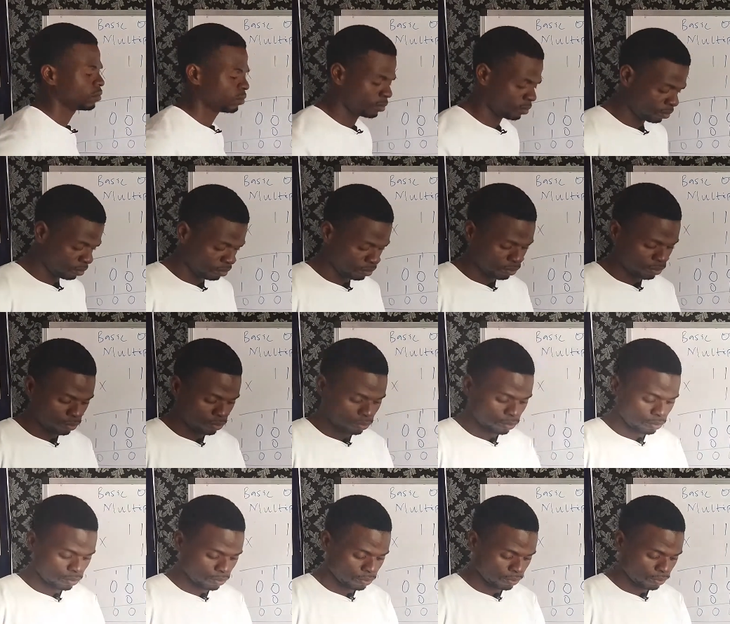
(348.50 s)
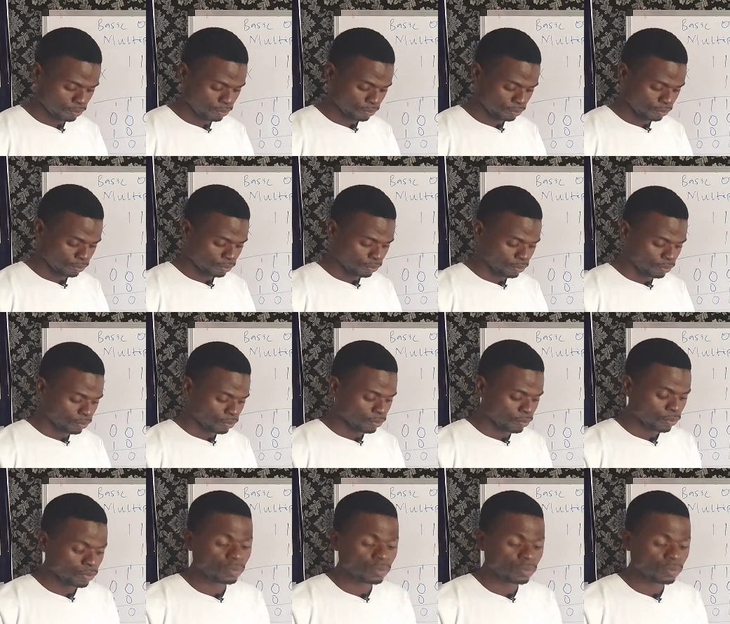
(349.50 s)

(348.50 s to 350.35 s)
[no speech]